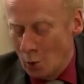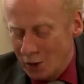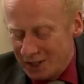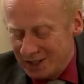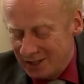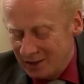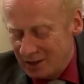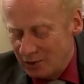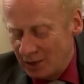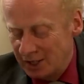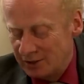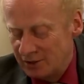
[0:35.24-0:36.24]
what did the
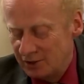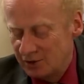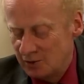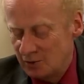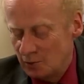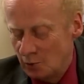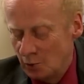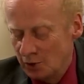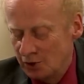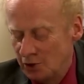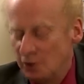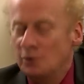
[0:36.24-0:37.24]
creditors
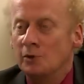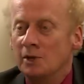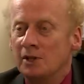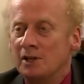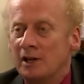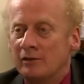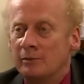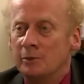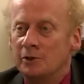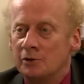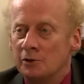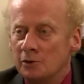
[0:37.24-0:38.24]
want you and the
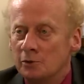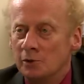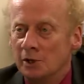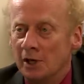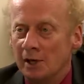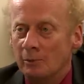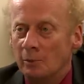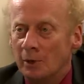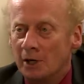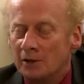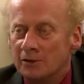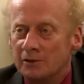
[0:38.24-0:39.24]
government to do in labour
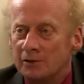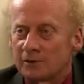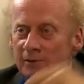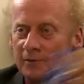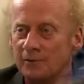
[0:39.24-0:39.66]
markets?